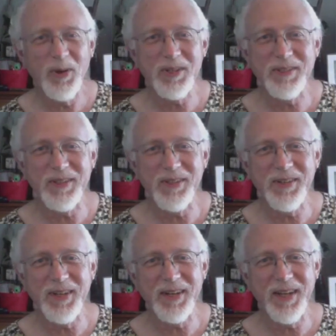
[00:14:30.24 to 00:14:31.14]
and learn
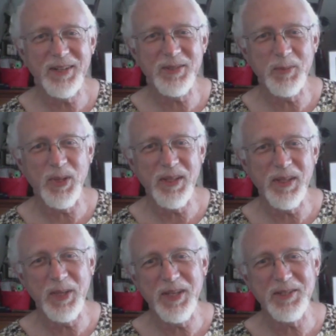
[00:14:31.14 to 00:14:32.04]
how to actually play the
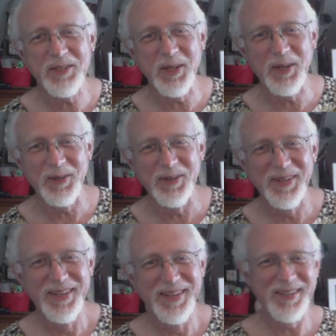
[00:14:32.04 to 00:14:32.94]
banjo.
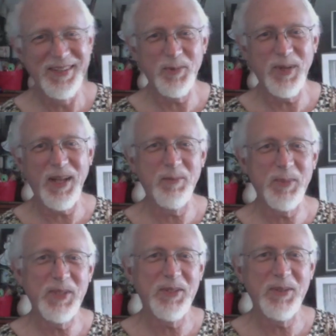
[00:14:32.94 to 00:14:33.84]
because what I had
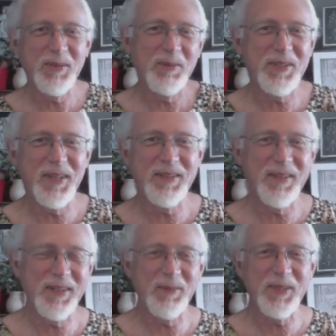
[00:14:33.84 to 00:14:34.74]
been doing was nothing
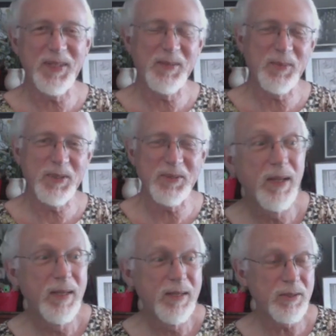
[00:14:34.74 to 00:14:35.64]
like what they were doing.
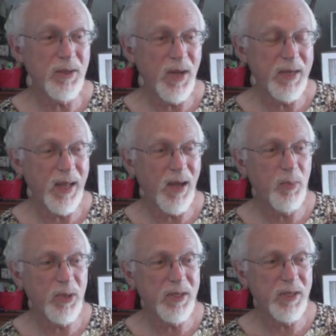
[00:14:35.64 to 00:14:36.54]
So I now
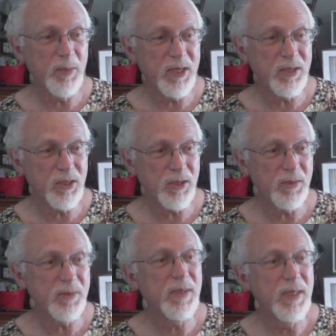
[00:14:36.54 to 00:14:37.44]
play the
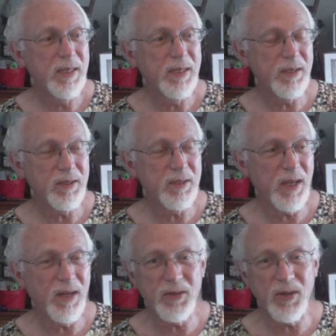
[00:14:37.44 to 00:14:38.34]
banjo in a
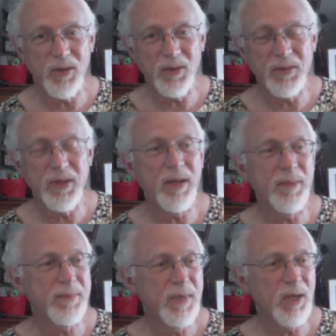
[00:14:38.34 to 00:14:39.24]
style called um,
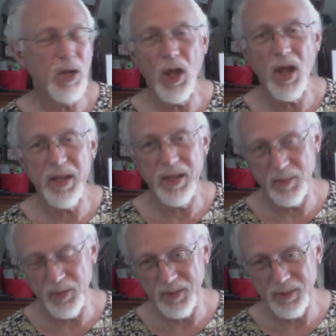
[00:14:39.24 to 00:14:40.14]

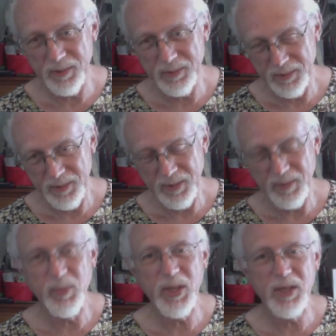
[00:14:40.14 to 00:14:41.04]
clawhammer banjo,